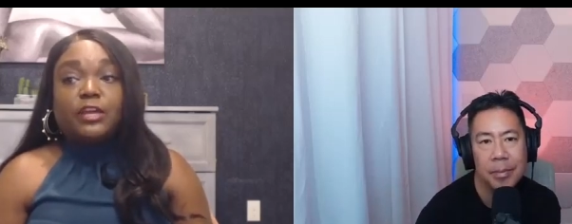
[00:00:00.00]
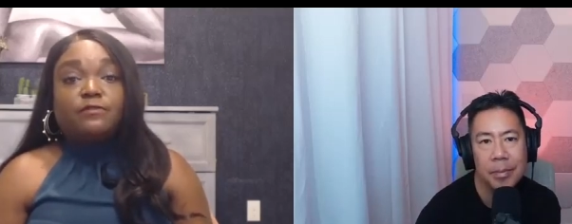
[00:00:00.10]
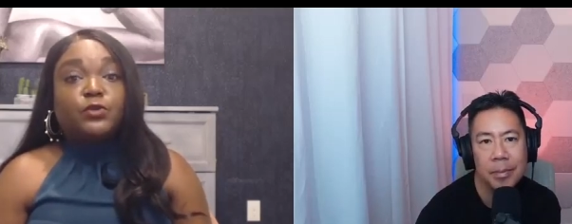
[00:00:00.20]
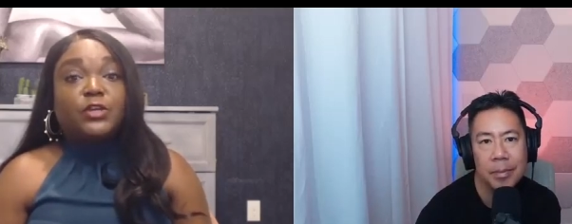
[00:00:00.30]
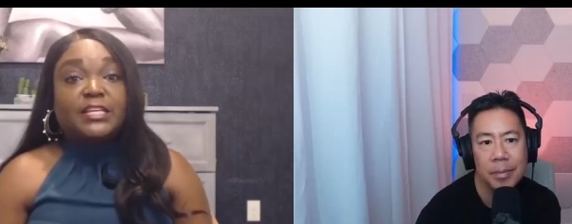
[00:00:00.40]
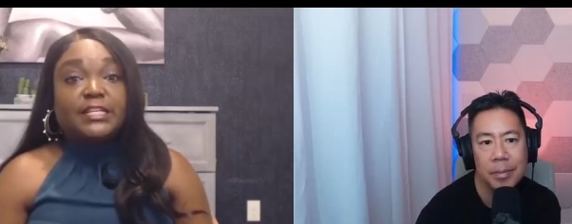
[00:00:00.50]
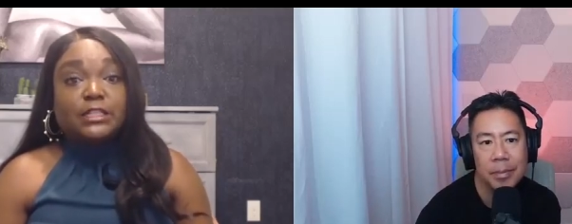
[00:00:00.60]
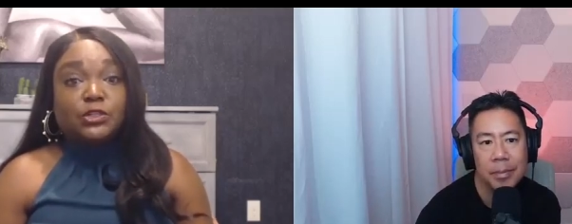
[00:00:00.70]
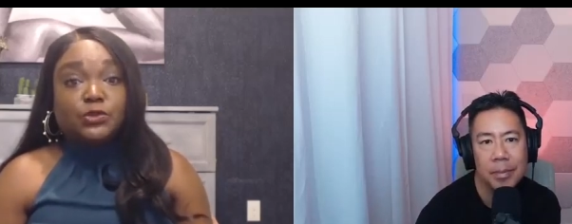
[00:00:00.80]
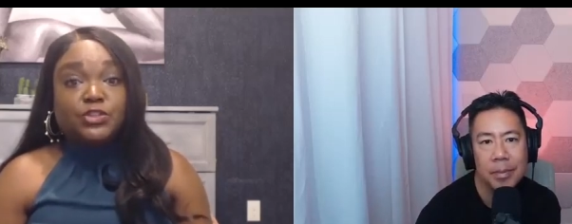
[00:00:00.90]
Speaker 1: looking for
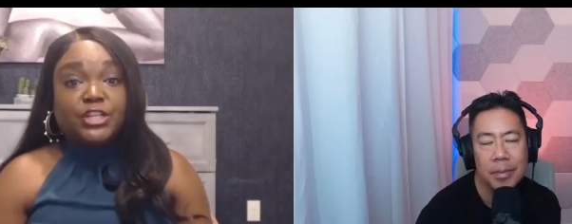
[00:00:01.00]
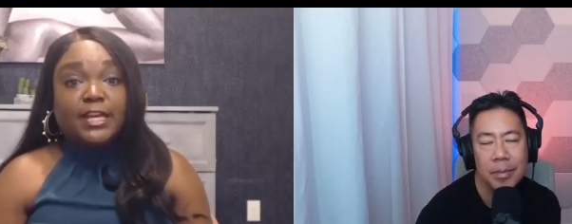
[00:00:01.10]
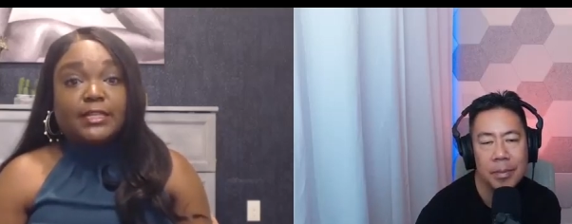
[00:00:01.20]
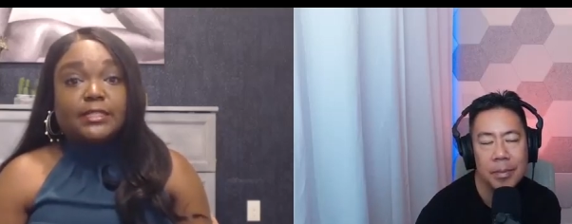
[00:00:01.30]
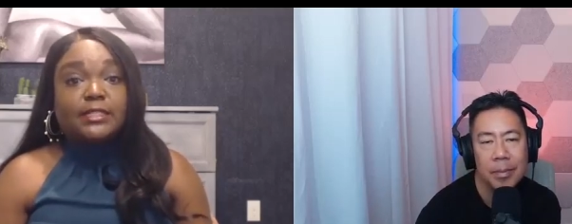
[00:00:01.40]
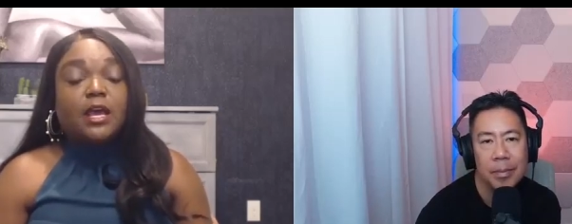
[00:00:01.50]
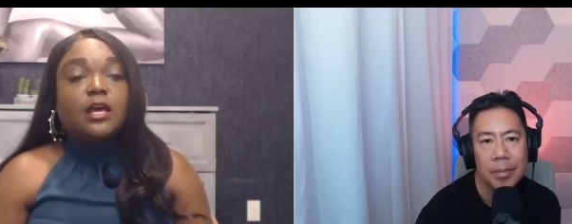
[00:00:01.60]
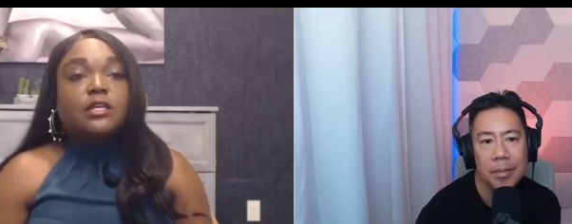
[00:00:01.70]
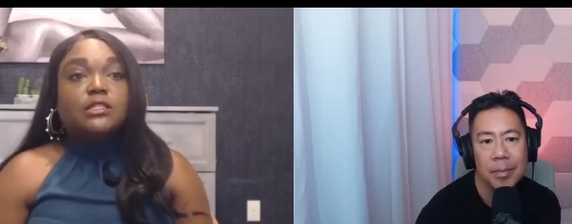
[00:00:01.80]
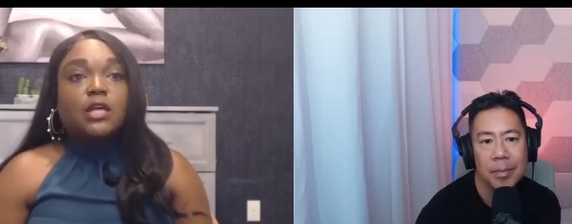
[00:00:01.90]
these solutions.
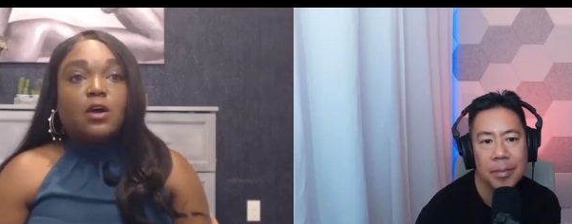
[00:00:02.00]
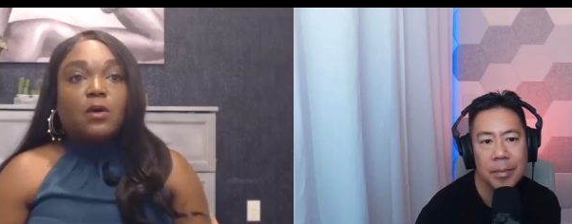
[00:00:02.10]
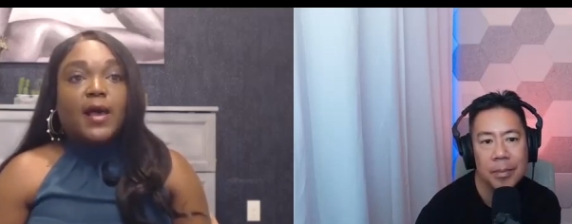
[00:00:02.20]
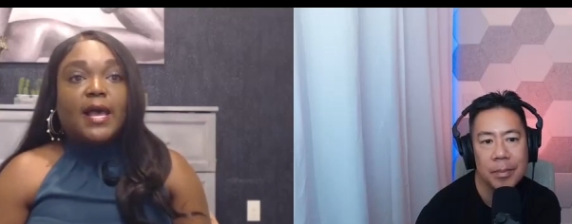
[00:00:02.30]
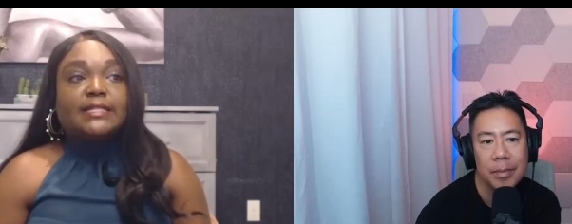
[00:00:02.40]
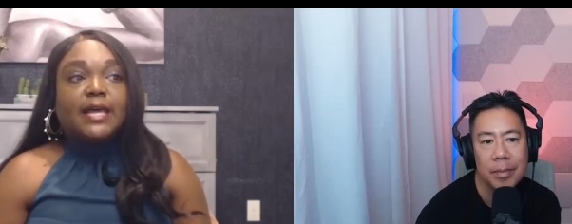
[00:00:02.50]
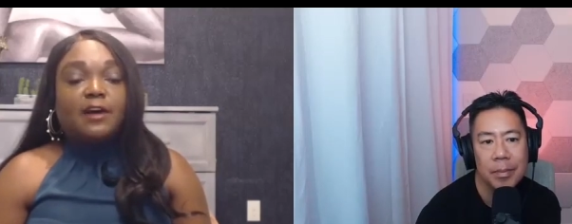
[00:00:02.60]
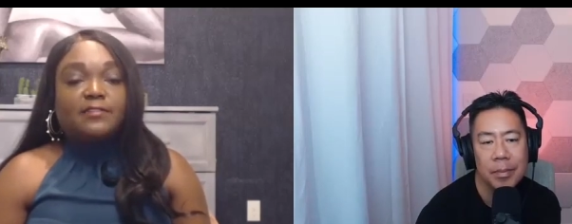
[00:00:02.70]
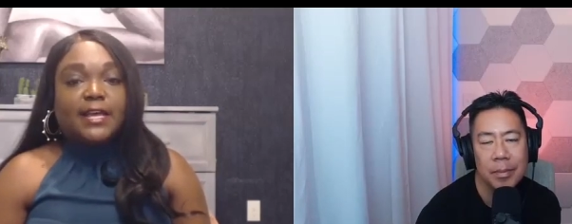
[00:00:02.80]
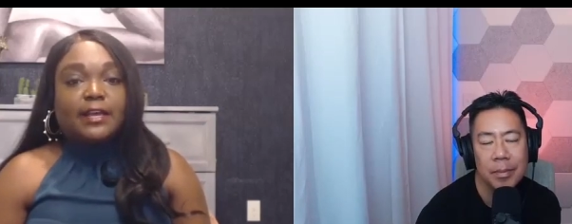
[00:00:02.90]
So as a
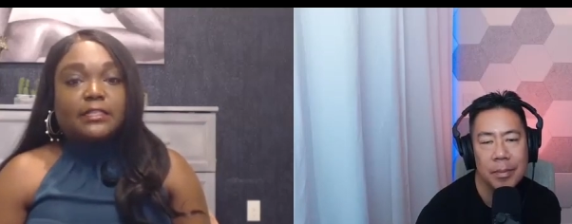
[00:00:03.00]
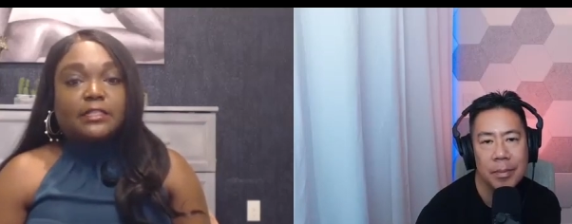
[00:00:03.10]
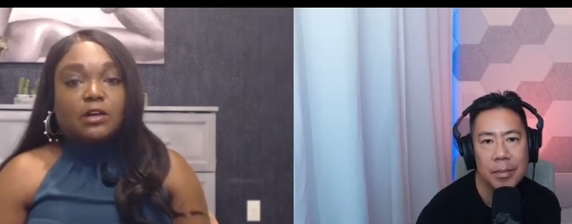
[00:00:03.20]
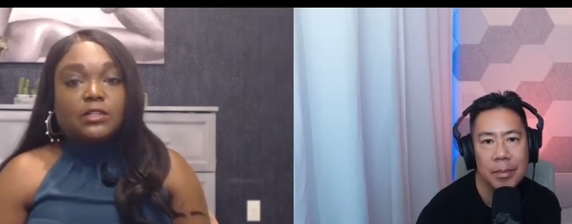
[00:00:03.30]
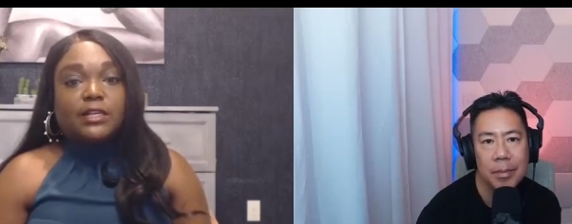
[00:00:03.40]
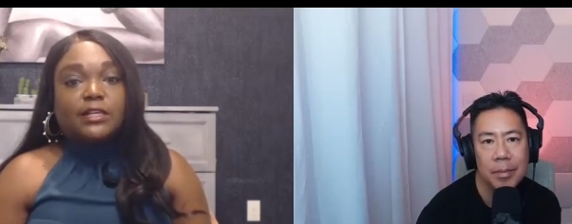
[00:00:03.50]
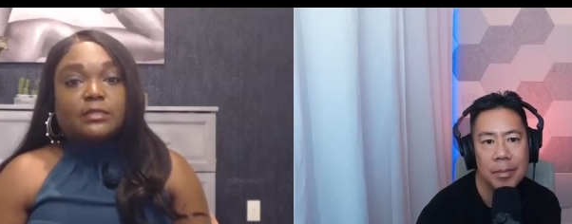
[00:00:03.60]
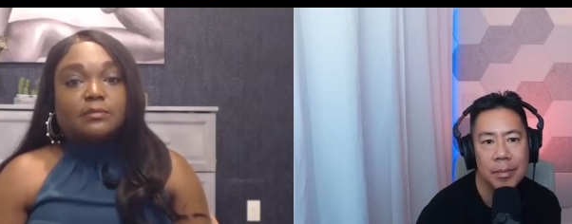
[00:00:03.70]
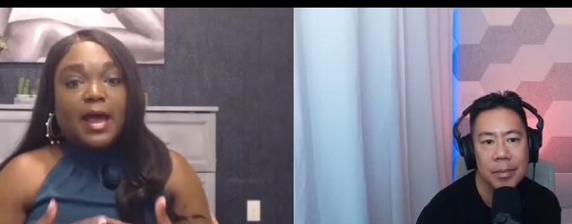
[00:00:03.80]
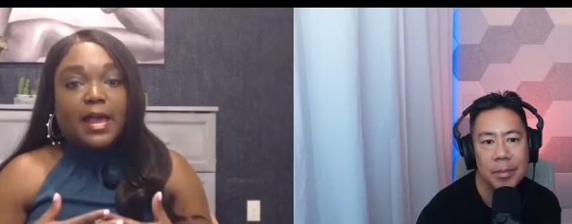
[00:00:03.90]
health tech
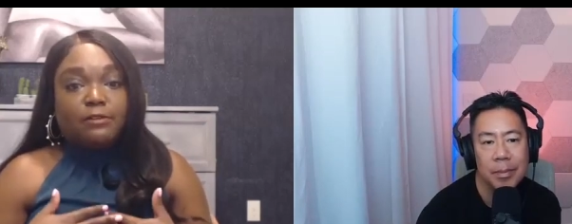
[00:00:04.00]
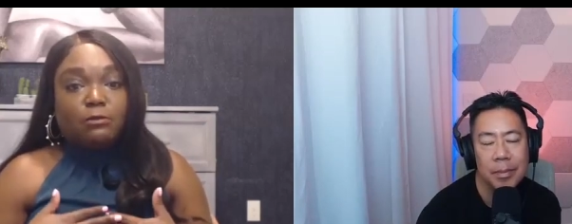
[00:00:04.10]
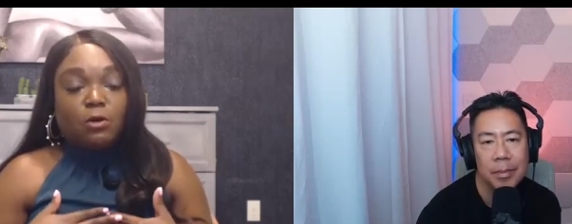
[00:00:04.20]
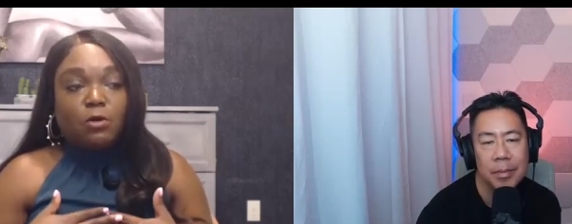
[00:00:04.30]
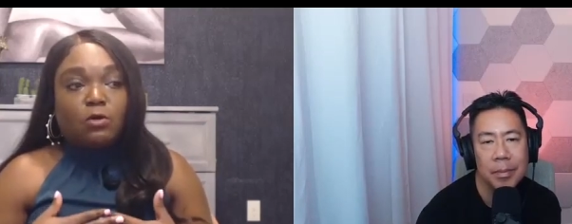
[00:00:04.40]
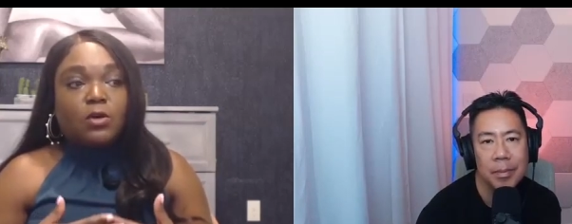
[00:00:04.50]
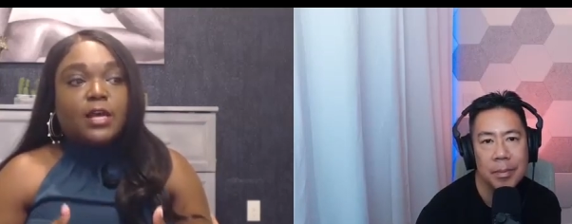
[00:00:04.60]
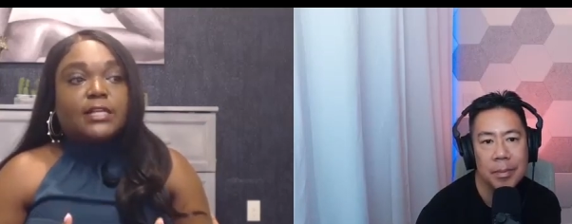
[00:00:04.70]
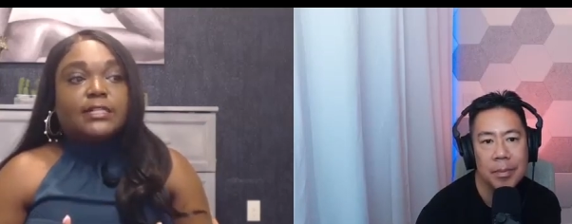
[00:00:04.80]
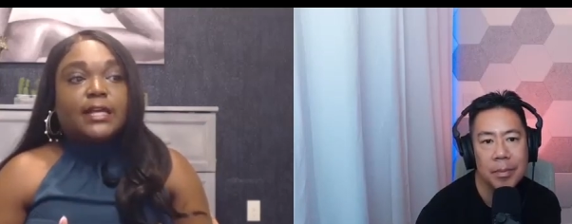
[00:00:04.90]
consultant, it's my
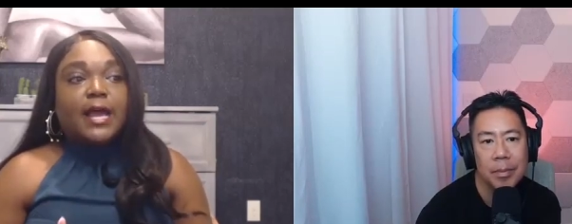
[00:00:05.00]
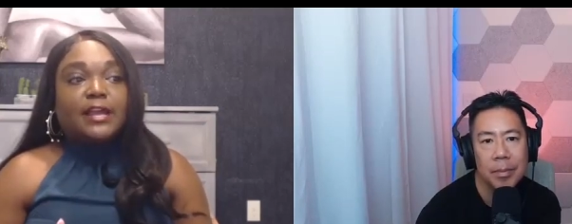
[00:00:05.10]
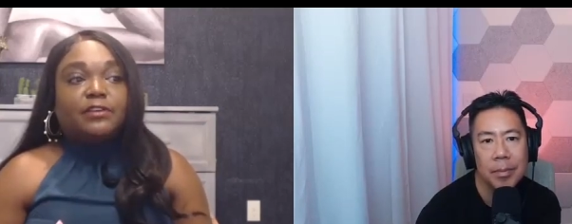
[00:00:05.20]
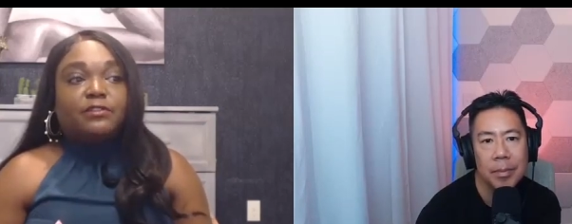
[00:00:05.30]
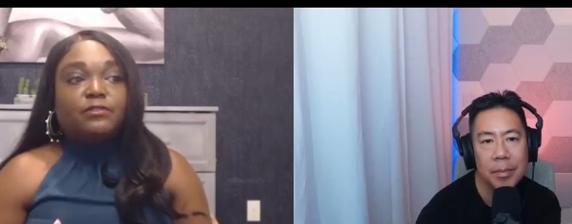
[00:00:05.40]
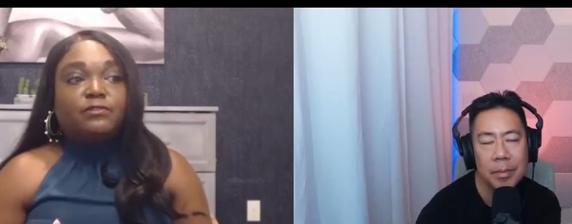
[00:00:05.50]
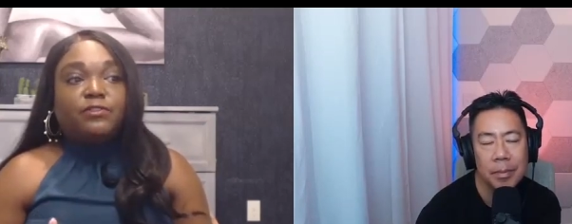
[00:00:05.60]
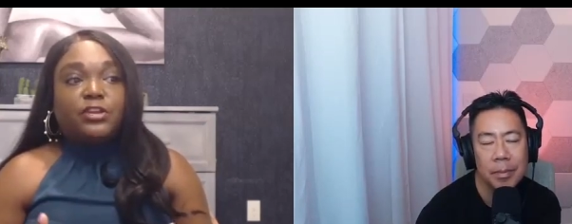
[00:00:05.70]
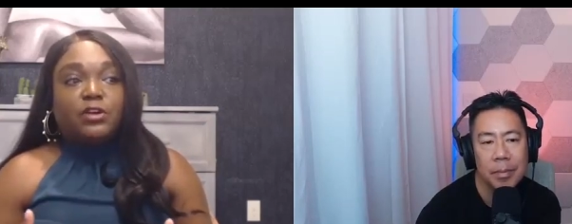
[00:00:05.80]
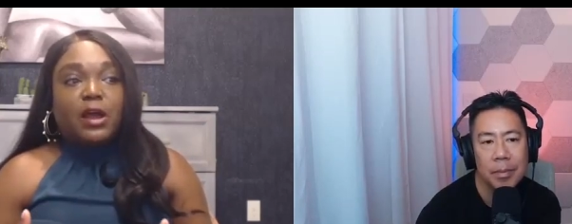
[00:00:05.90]
role to kind of
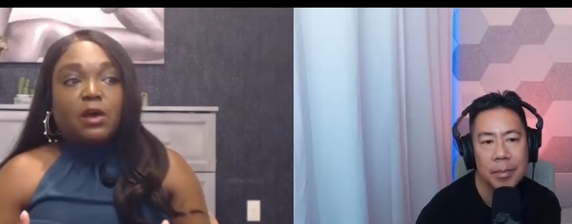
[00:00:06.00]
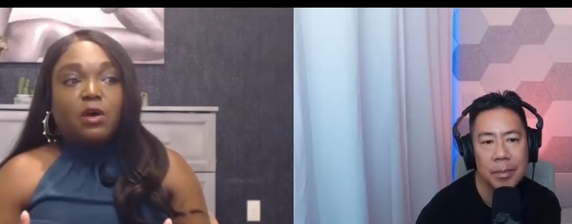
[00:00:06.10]
figure